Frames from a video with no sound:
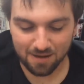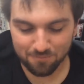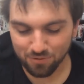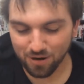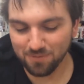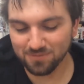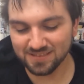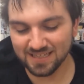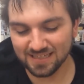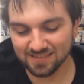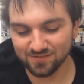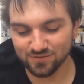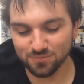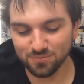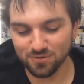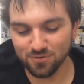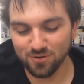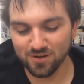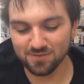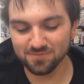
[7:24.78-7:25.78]
I'm probably taking
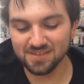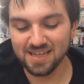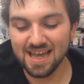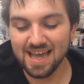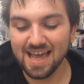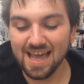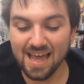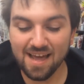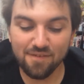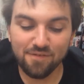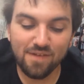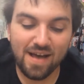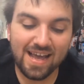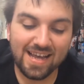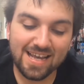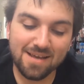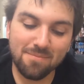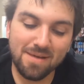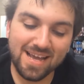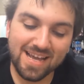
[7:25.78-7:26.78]
Super Quantums. If I
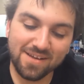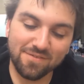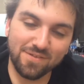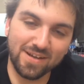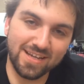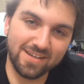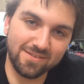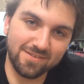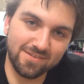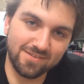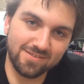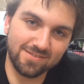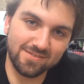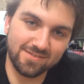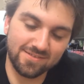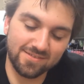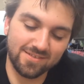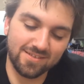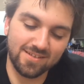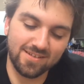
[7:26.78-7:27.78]
get my invite
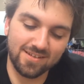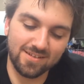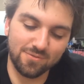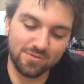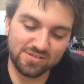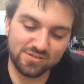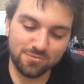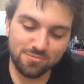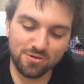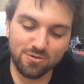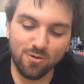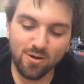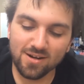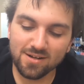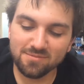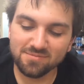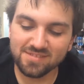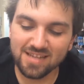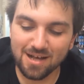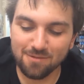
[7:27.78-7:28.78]
with Super
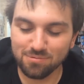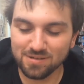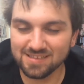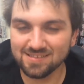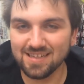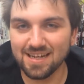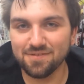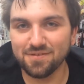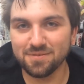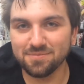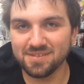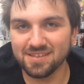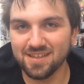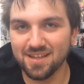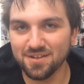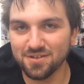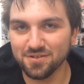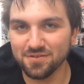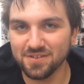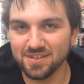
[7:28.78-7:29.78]
Quantums, I'll play Cypherms at the
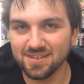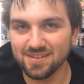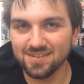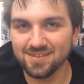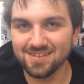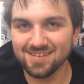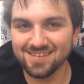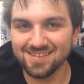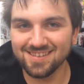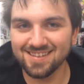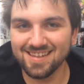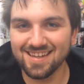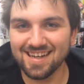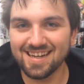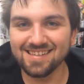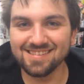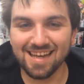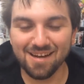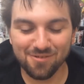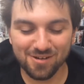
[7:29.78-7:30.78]
other event.
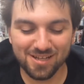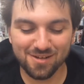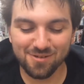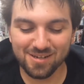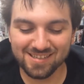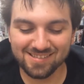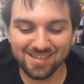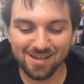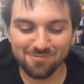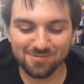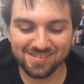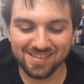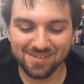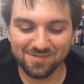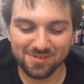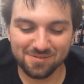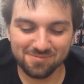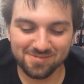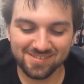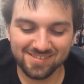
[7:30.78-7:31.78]
Because I really want to top with
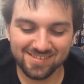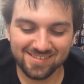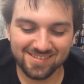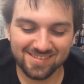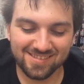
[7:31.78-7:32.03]
Cypherms.